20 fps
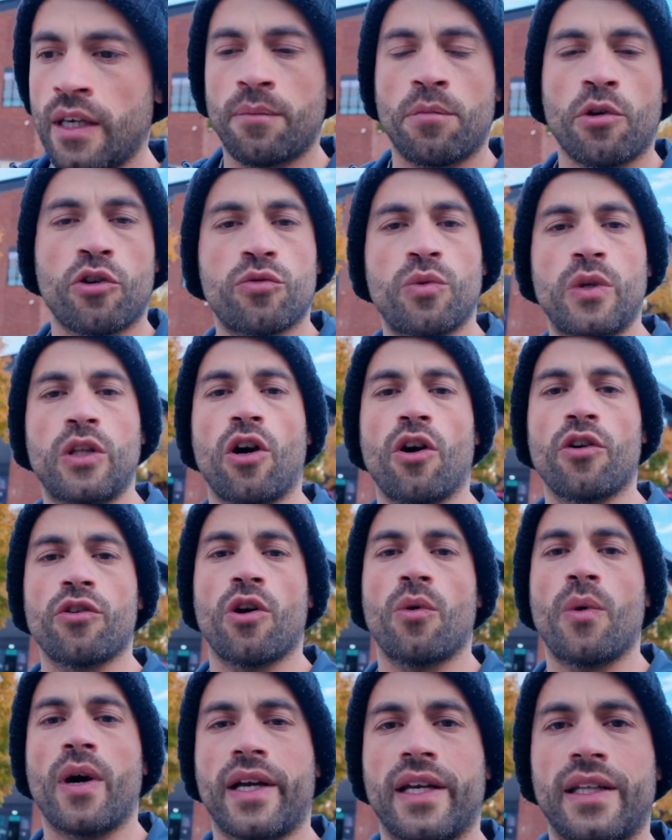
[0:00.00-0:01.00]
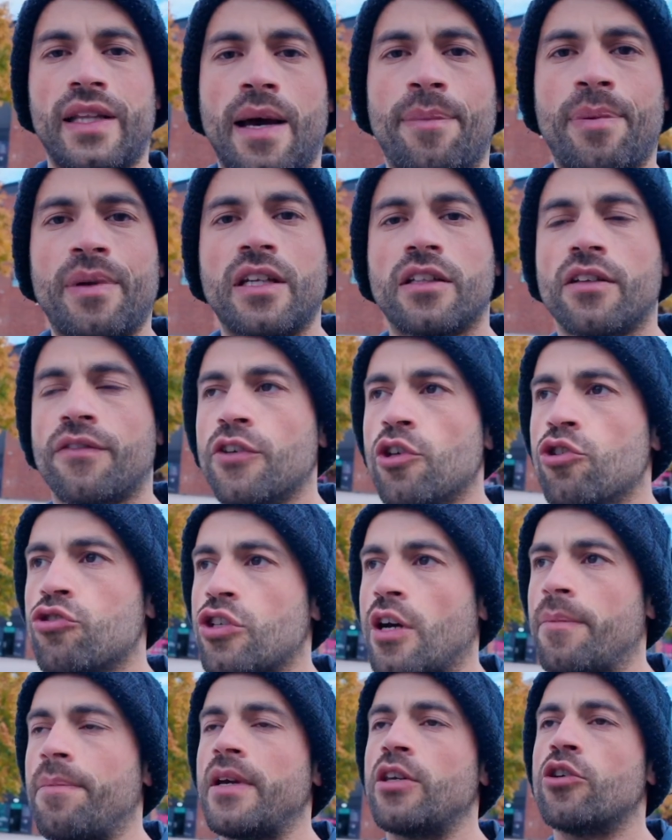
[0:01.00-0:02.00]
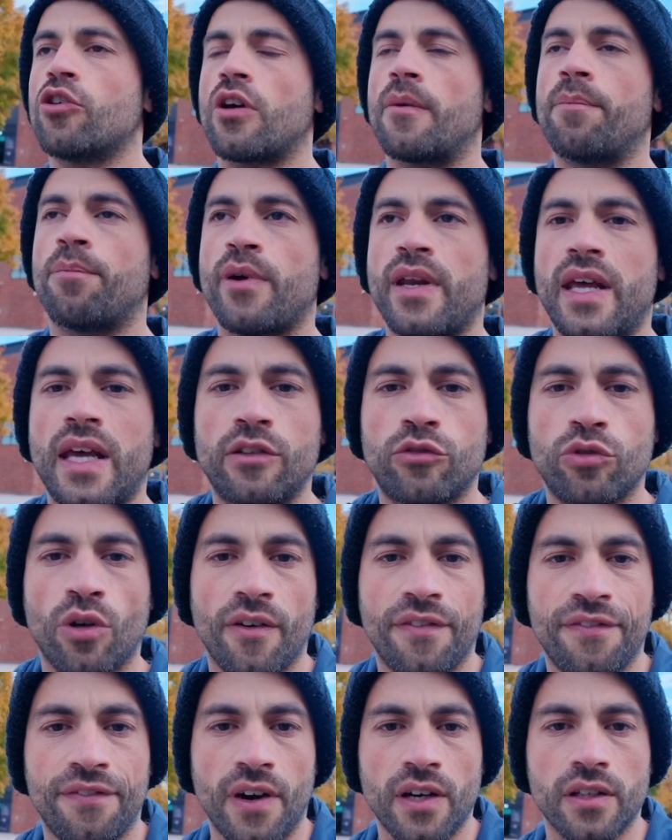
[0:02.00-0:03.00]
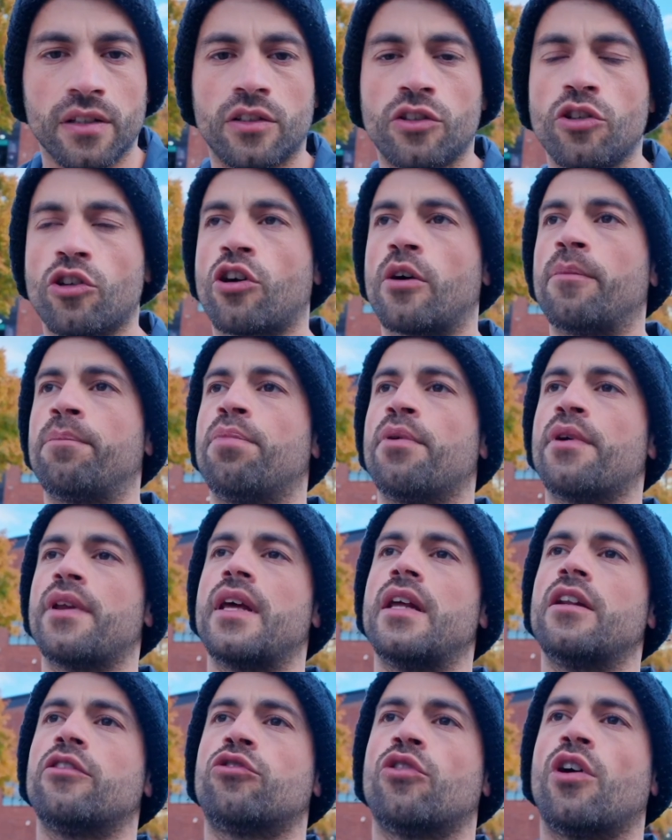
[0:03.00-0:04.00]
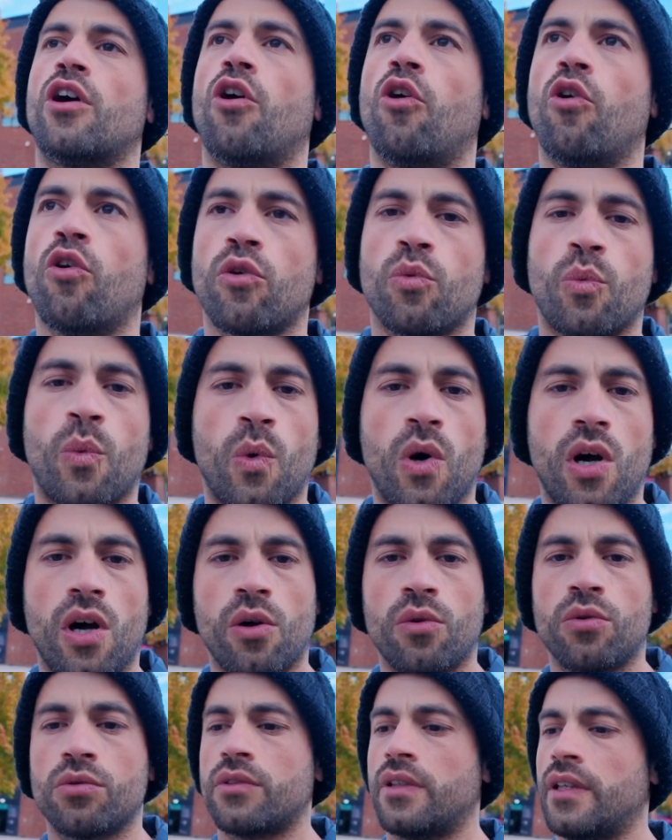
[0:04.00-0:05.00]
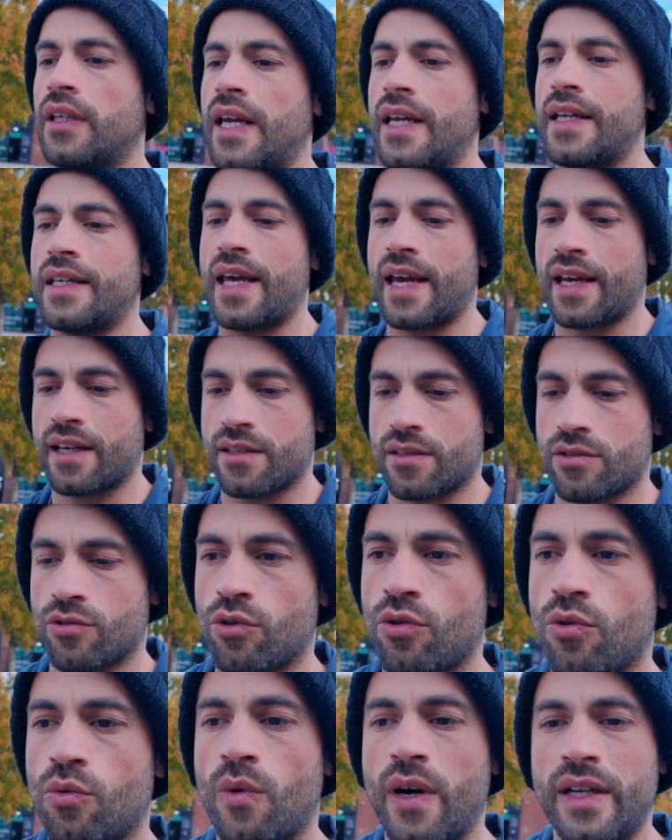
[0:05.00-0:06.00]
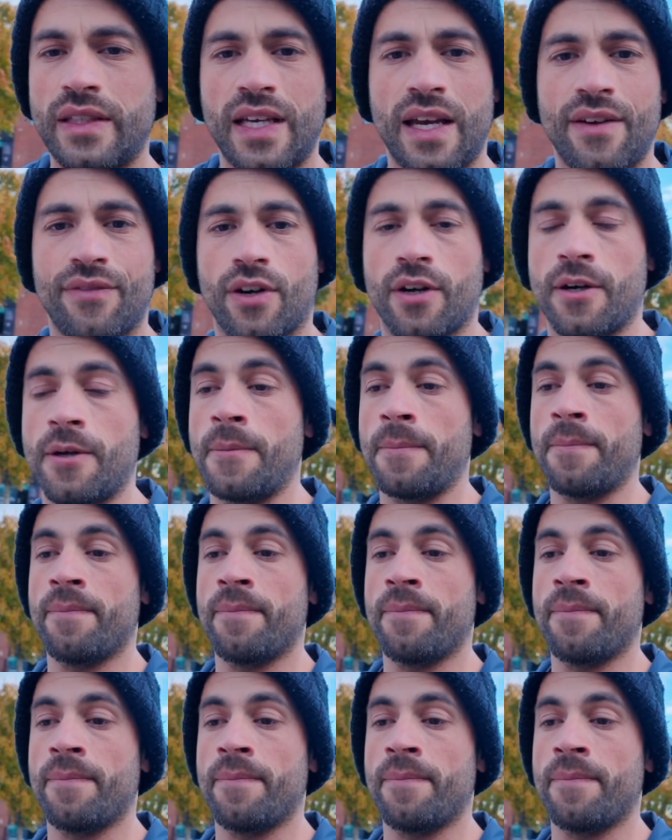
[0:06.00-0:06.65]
because we don't know what could happen in the future. But you can put it into a fund, you can put it into an all-world index or whatever.